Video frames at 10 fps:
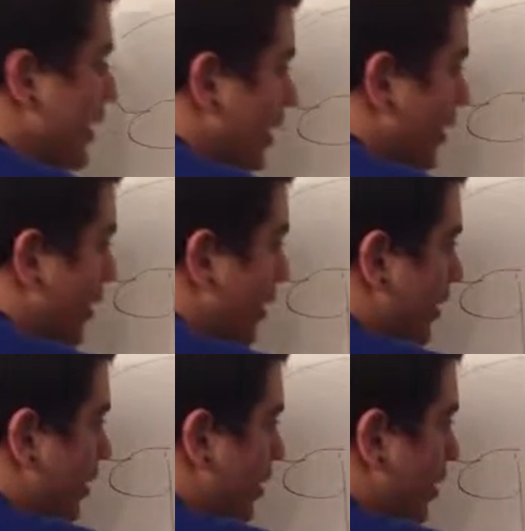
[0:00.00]
here
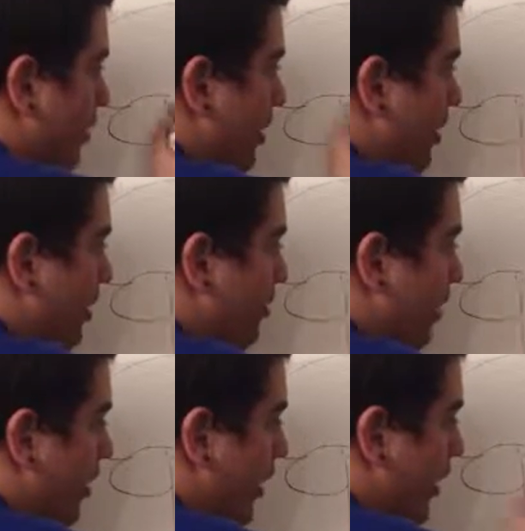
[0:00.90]
is going to be the
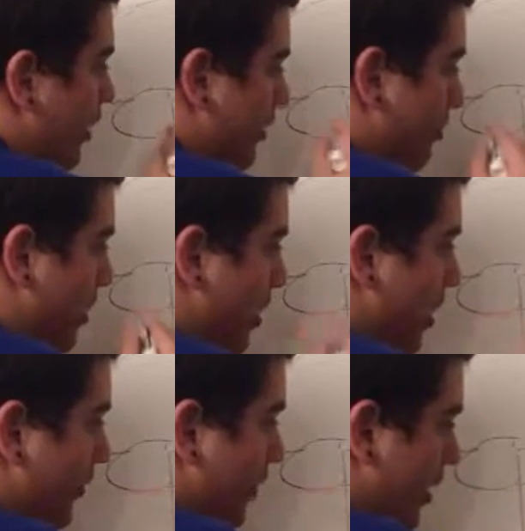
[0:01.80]
midbrain, right here is the
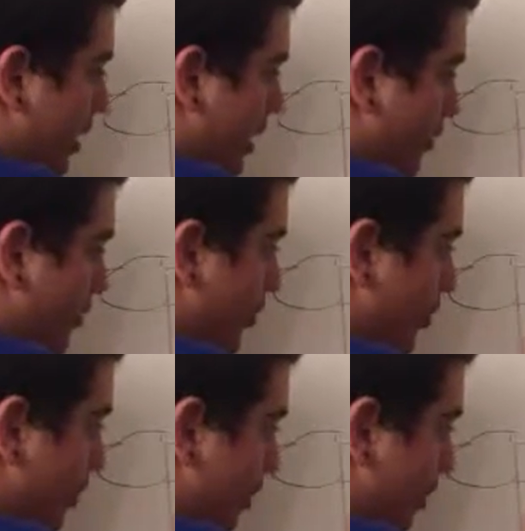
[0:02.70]
pons, and then you have the medulla.